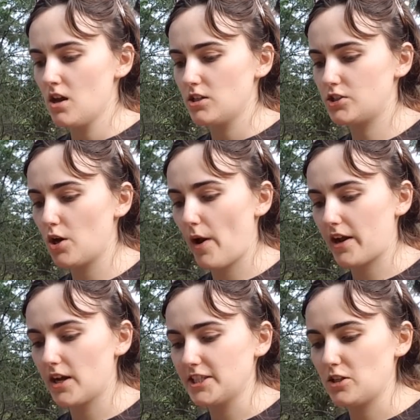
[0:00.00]
So I
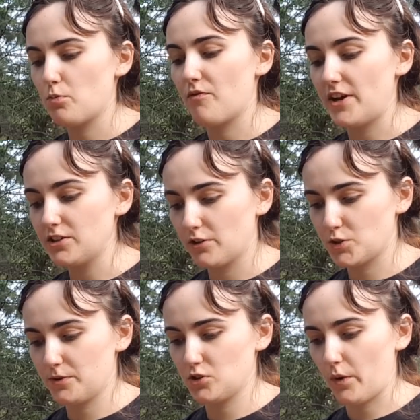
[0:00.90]
contacted the professor I was
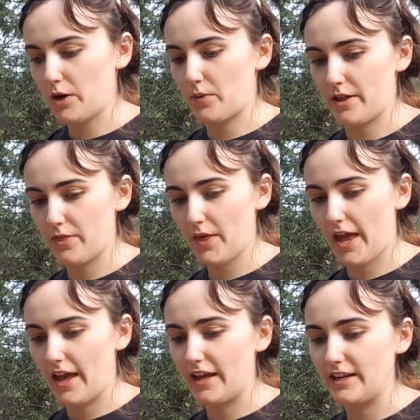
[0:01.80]
supposed to work with,
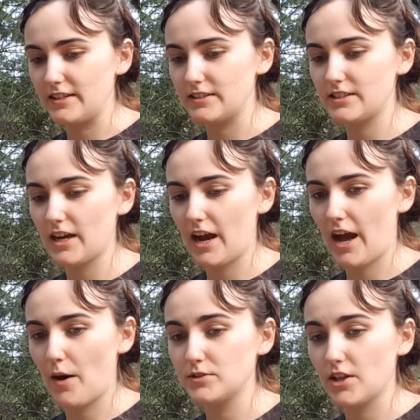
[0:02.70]
and
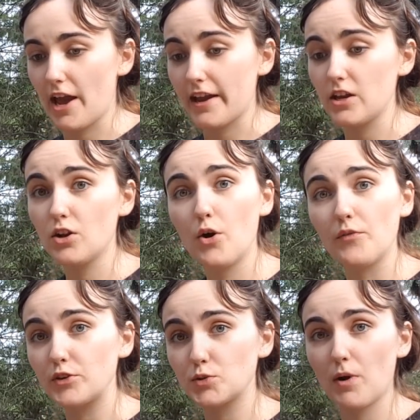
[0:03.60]
I was
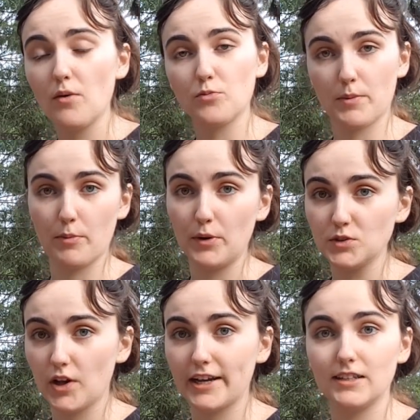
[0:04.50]
if there's a problem with my
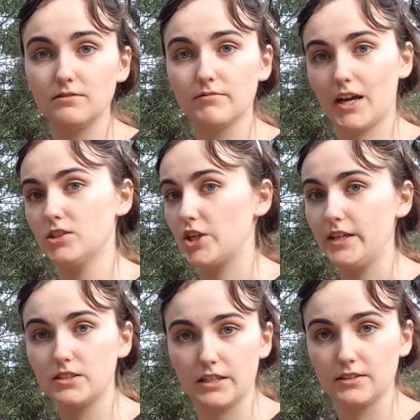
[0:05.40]
proposal, I can
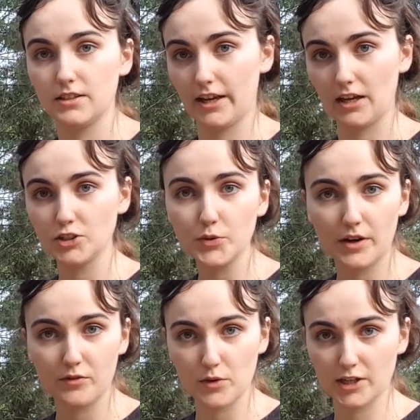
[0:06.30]
change things. I'll do
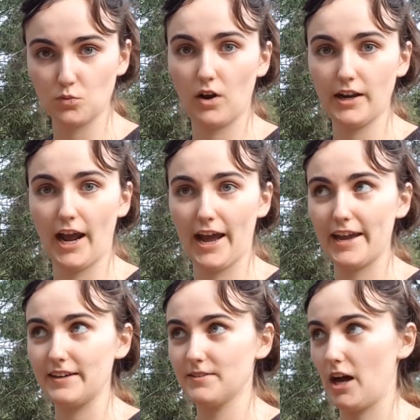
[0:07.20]
whatever you guys want.
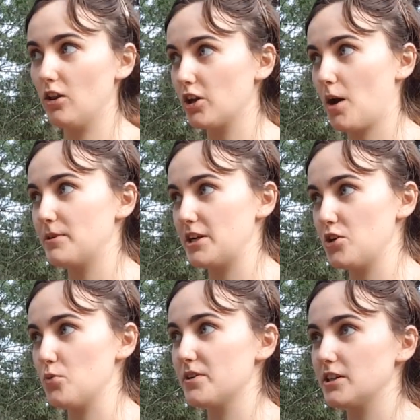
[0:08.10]
I'll accommodate
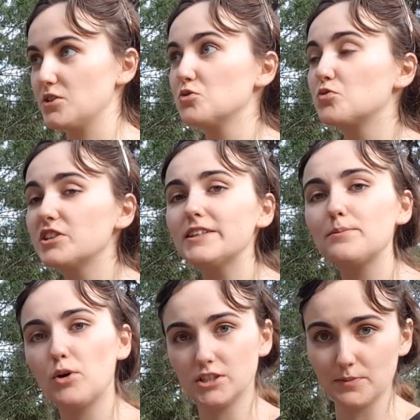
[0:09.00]
you, because it was really
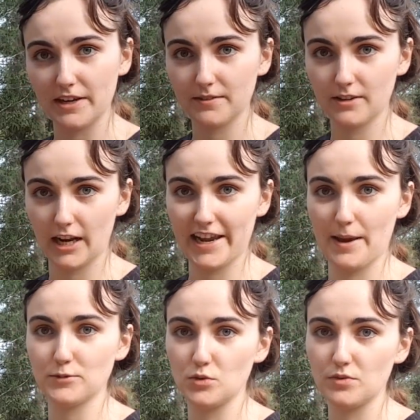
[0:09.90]
important to me that I
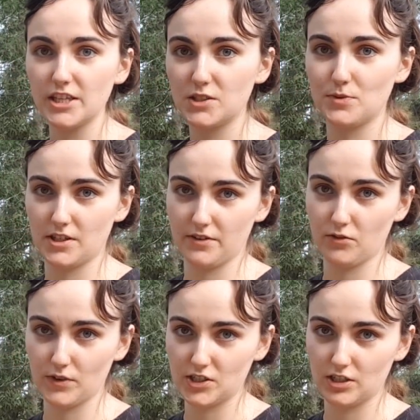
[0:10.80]
came to this specific
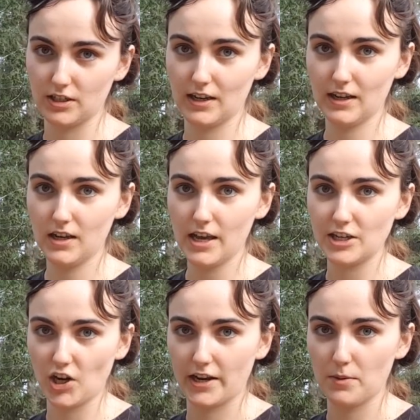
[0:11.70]
region in
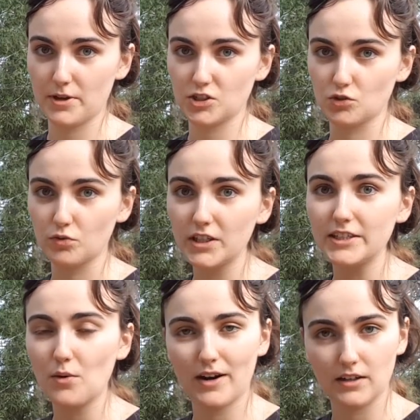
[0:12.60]
China, because there's really
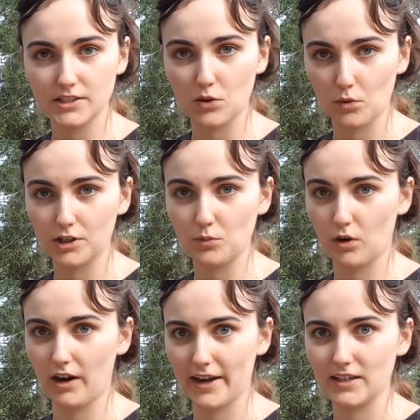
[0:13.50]
nowhere else in the world
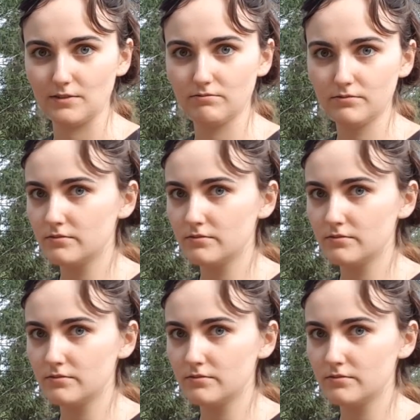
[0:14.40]
where I can